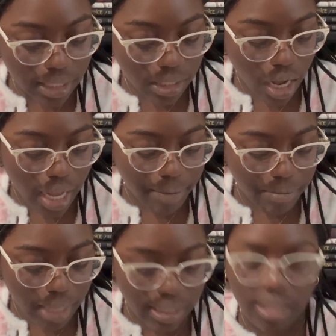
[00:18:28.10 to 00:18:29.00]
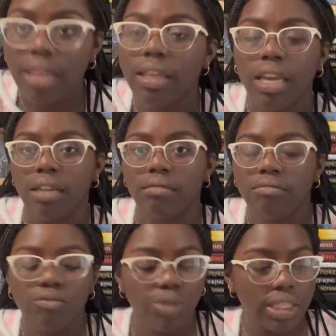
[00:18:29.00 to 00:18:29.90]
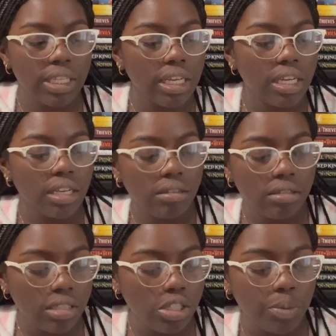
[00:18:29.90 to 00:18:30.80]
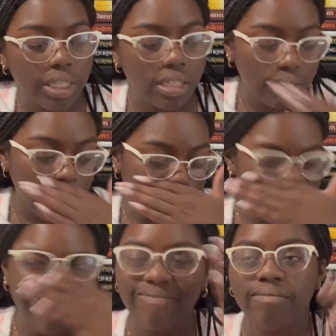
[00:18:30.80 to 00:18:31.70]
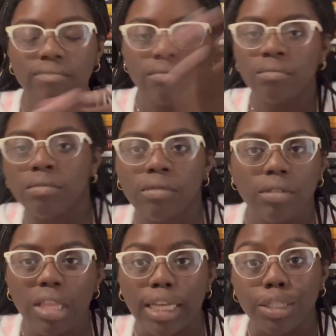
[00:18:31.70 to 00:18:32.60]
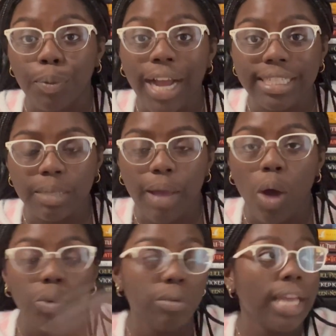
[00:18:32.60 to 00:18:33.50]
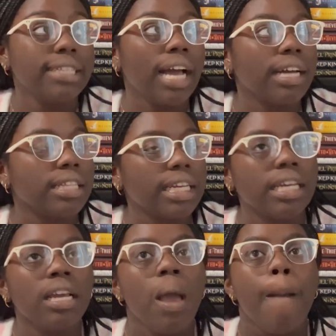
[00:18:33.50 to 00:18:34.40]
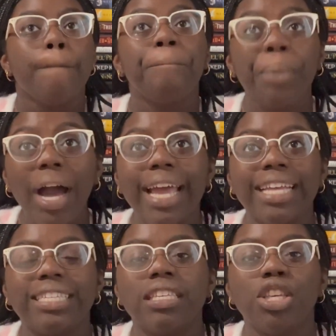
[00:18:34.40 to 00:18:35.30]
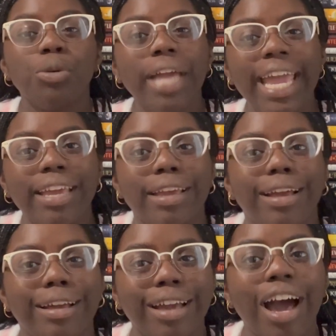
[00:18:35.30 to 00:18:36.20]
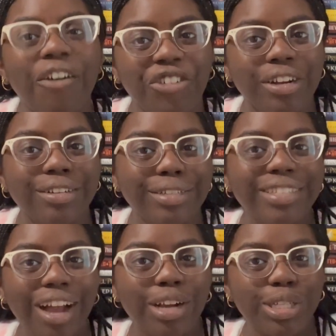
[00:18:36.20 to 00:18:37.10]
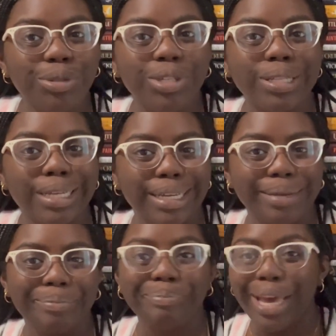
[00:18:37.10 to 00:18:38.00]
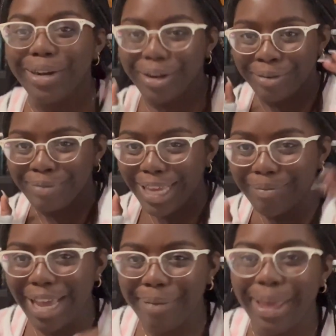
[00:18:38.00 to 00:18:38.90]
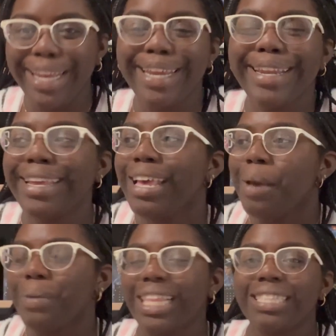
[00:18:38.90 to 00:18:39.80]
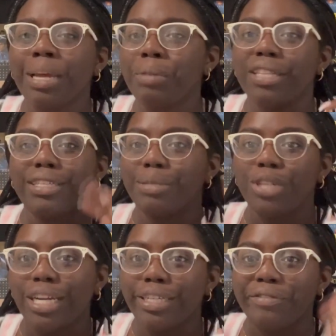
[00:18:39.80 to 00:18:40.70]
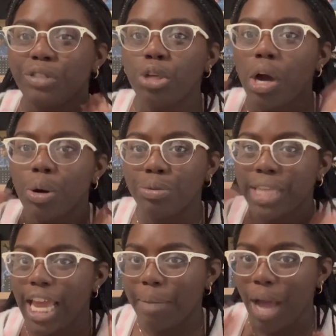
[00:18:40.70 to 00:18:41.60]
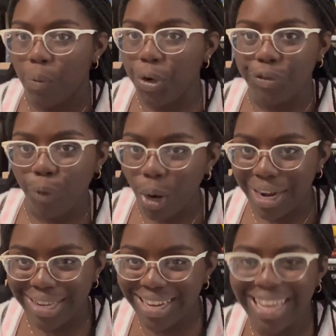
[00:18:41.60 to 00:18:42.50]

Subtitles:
nothing really to be like surprised about, exactly. But the UK covers are usually better, in my opinion, but that's completely subjective. Don't take my word for it.